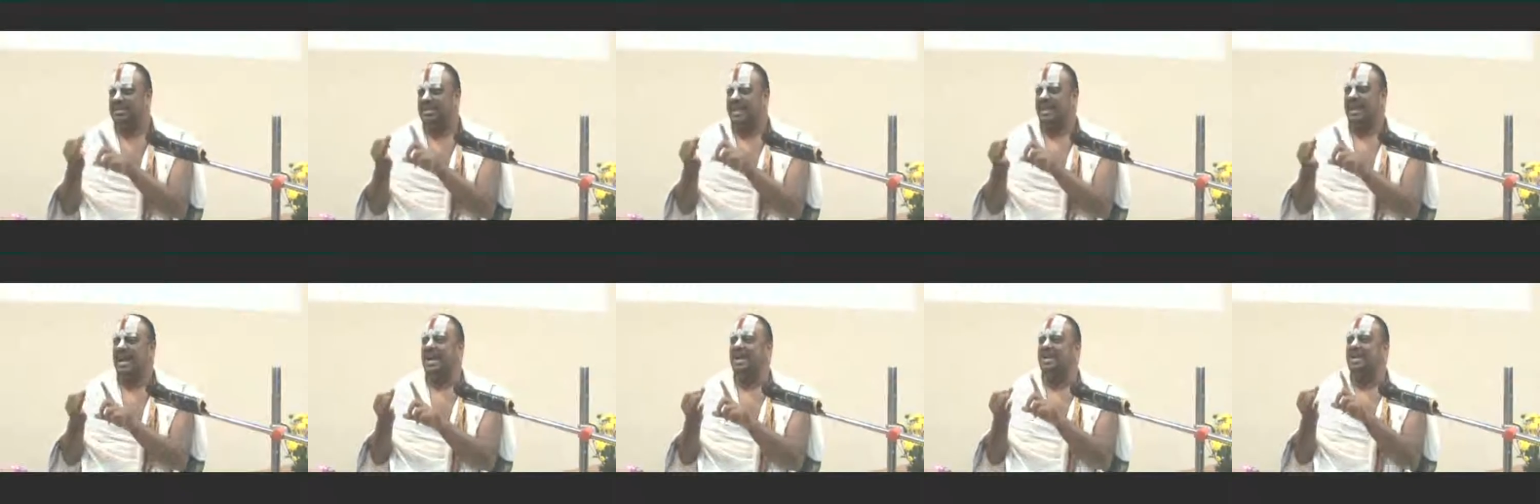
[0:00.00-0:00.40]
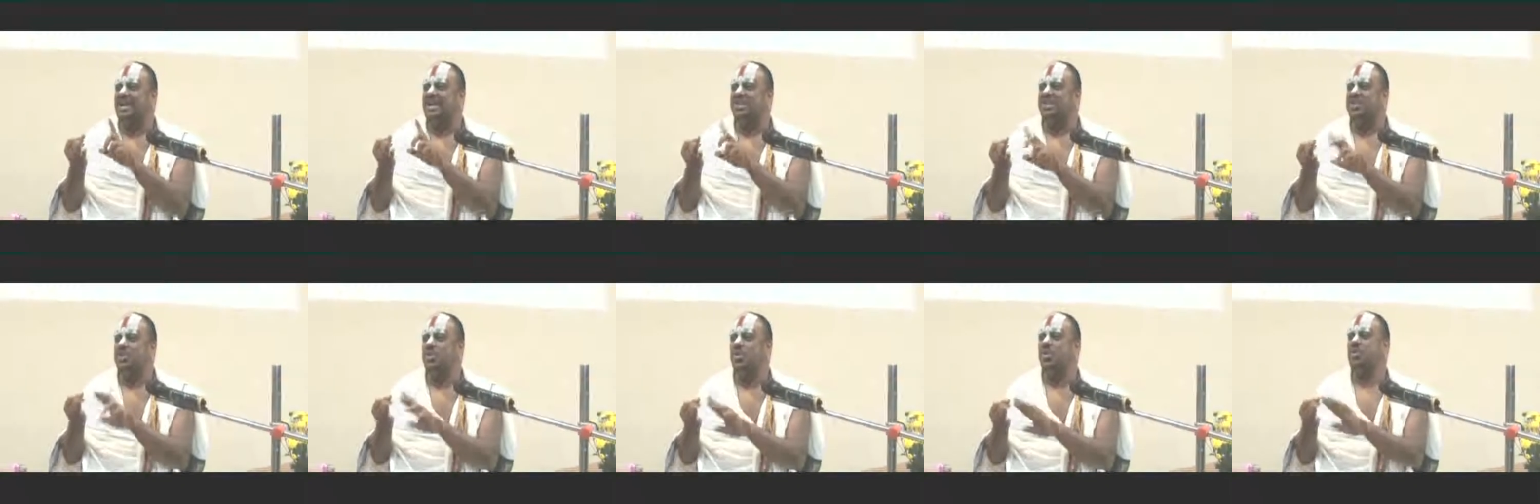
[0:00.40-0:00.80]

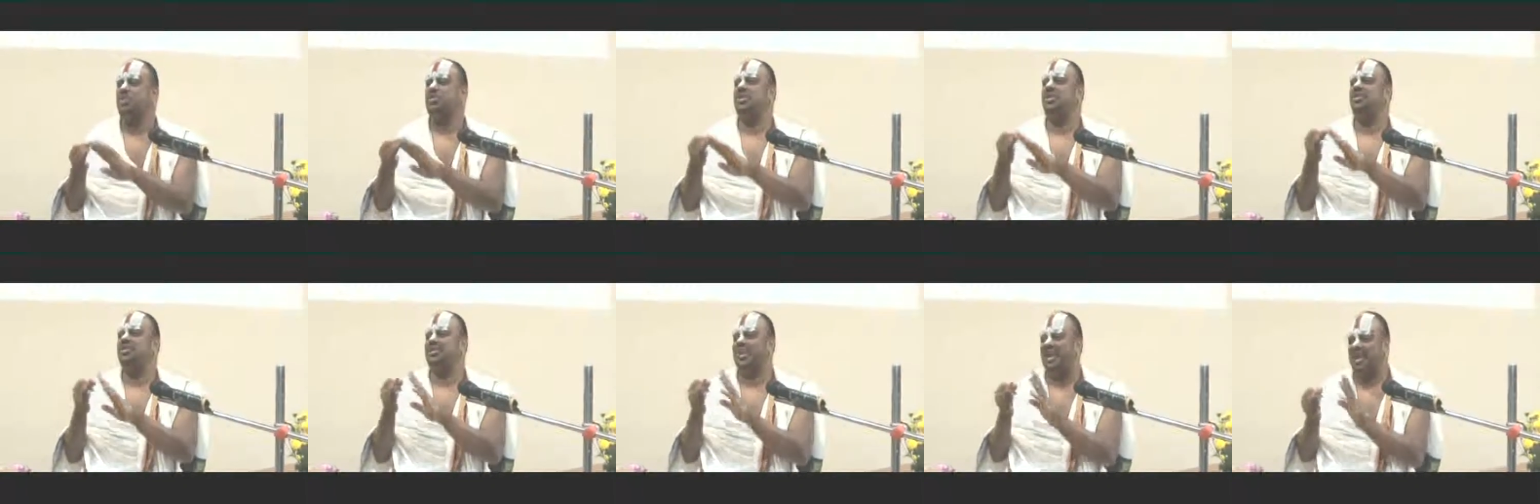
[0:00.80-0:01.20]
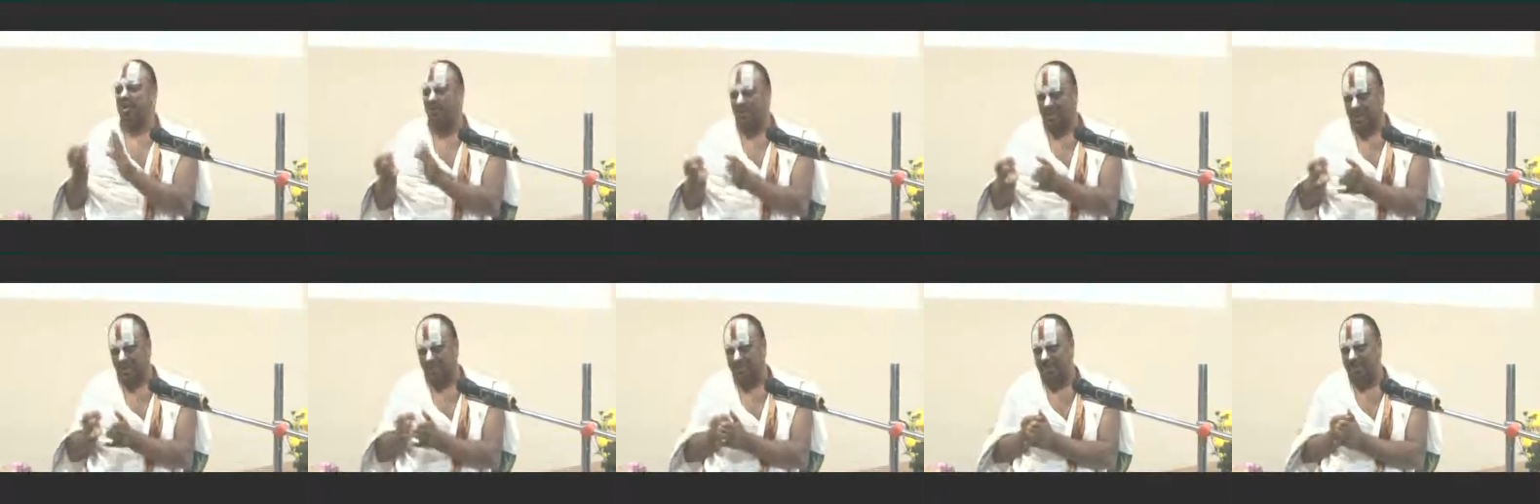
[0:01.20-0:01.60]
Second, disused
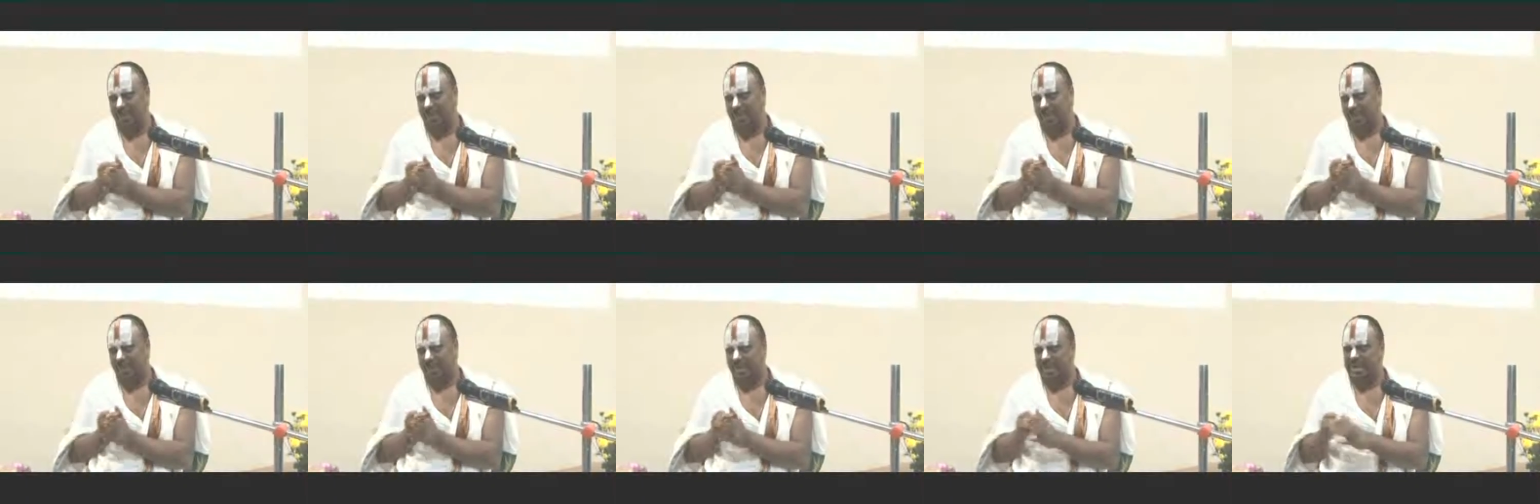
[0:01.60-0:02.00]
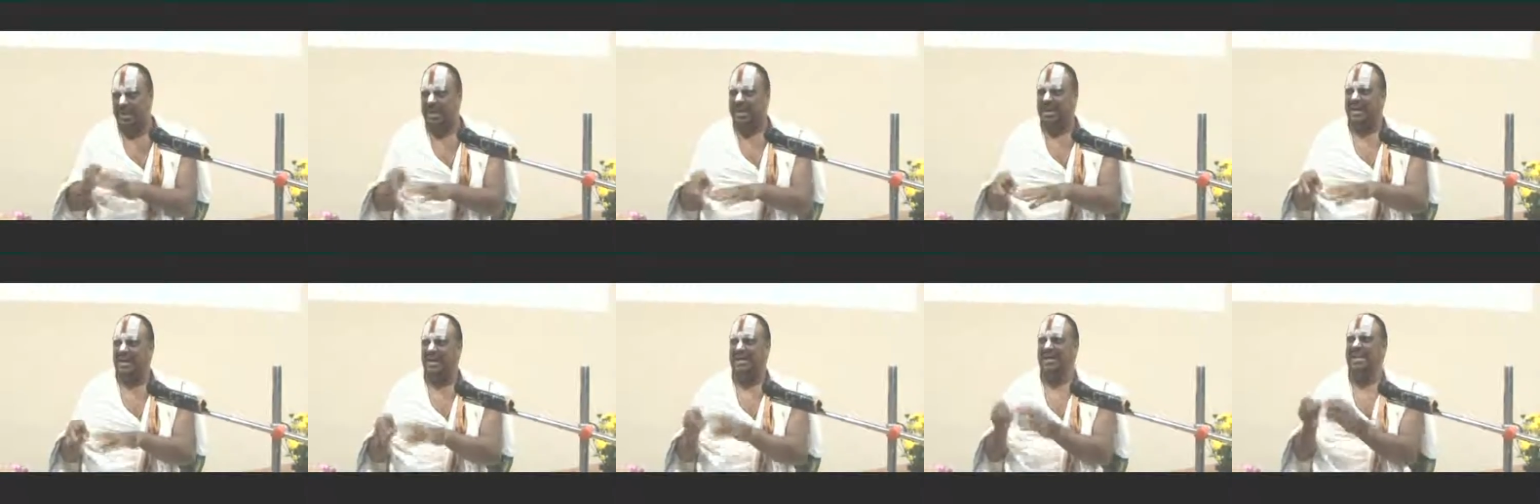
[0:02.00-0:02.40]
thing will
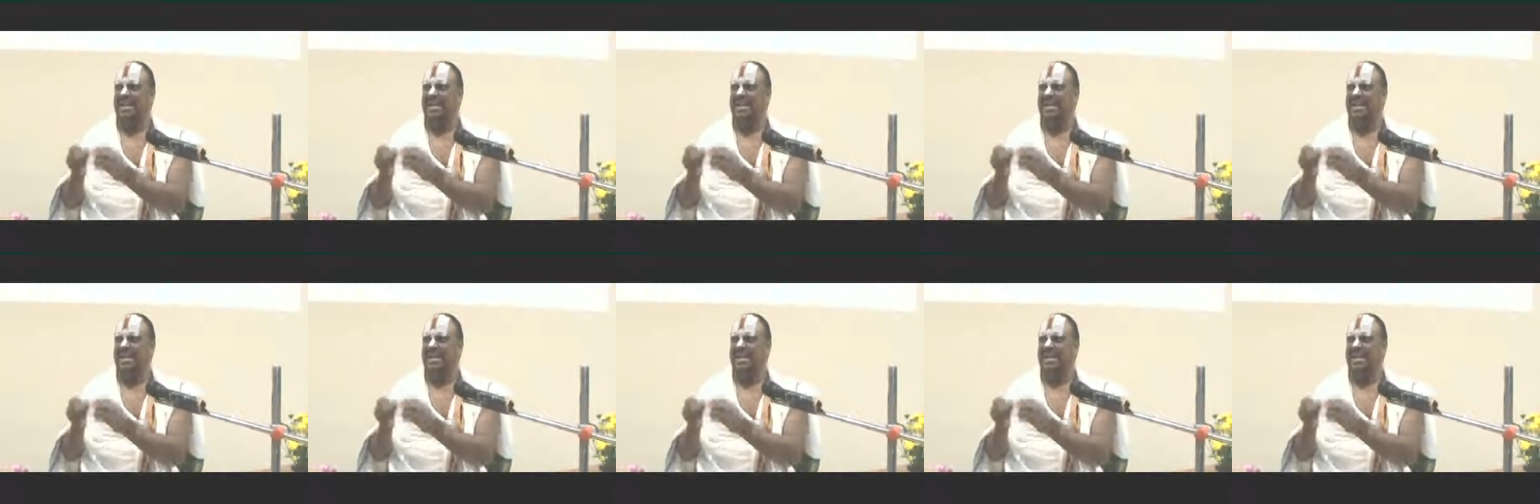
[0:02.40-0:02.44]
be